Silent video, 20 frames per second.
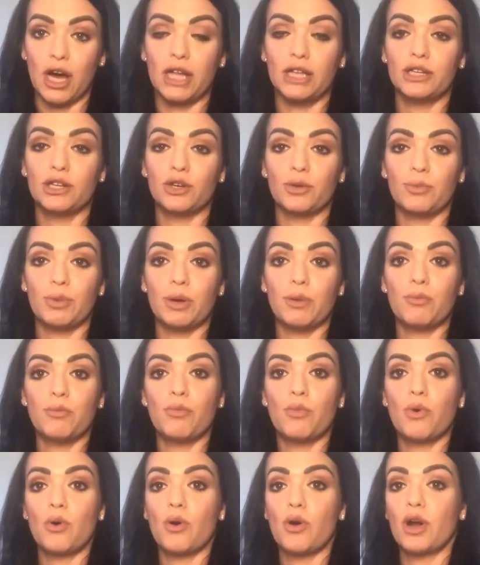a little bit
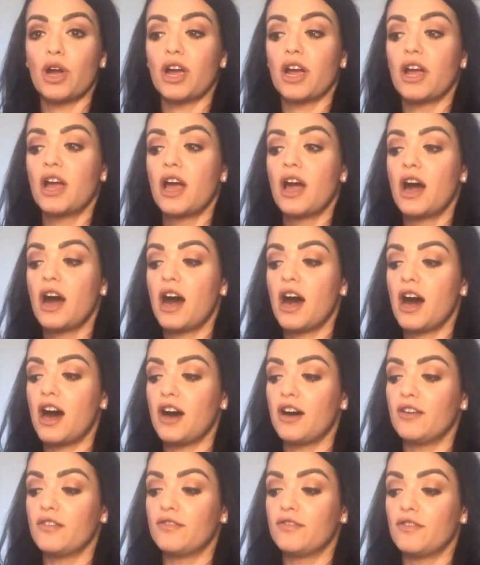more
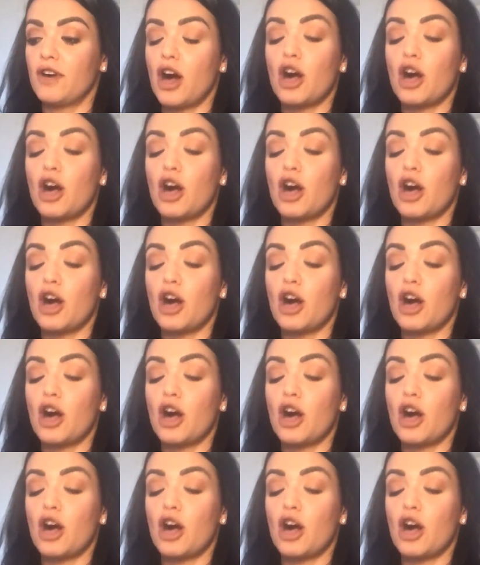of